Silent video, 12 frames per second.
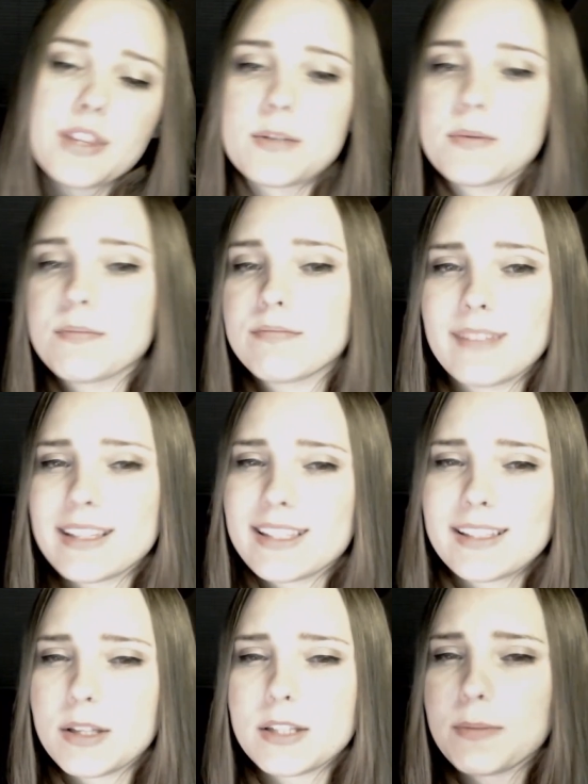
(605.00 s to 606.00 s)
this
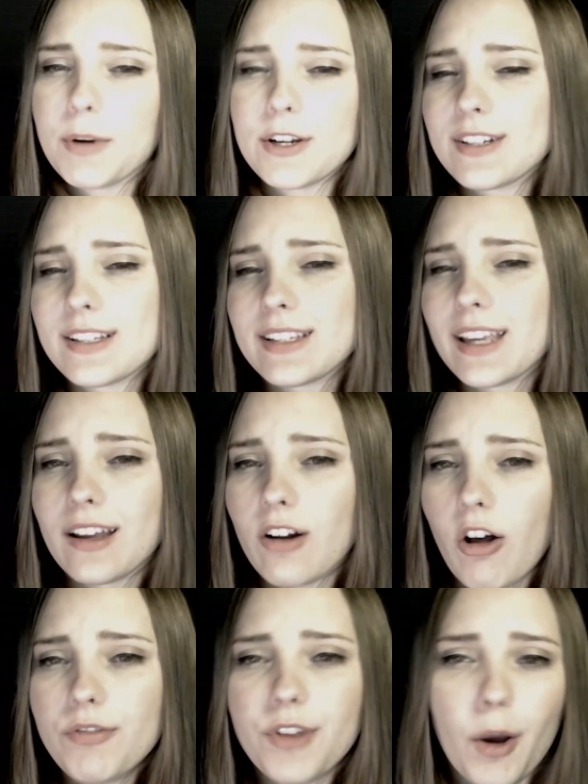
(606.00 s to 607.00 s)
this this person is saying at
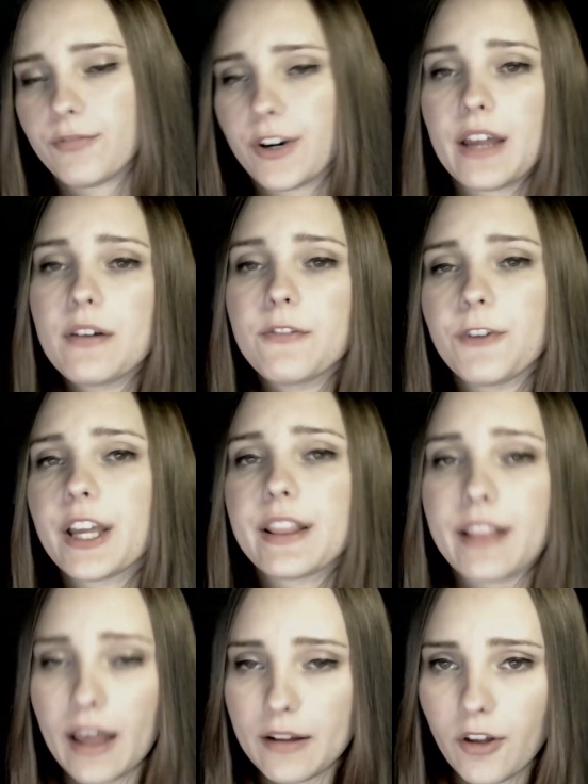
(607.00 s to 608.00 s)
all. No, forget
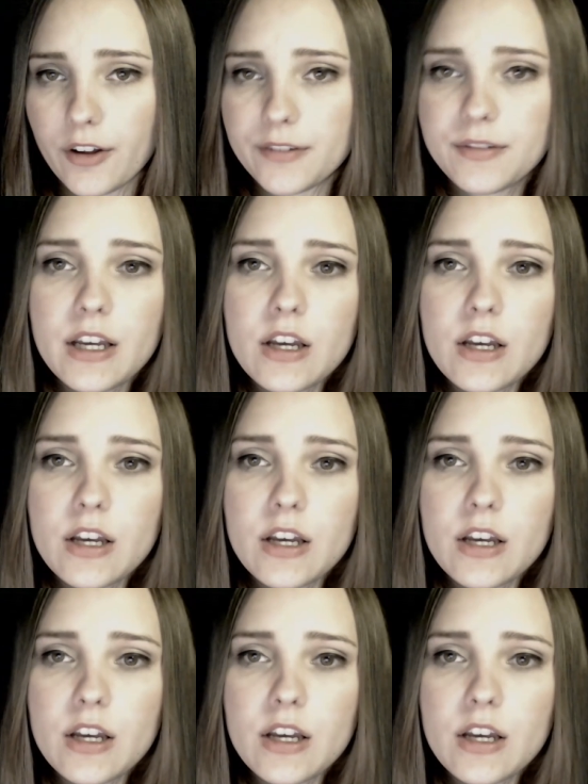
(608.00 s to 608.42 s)
forget that thought.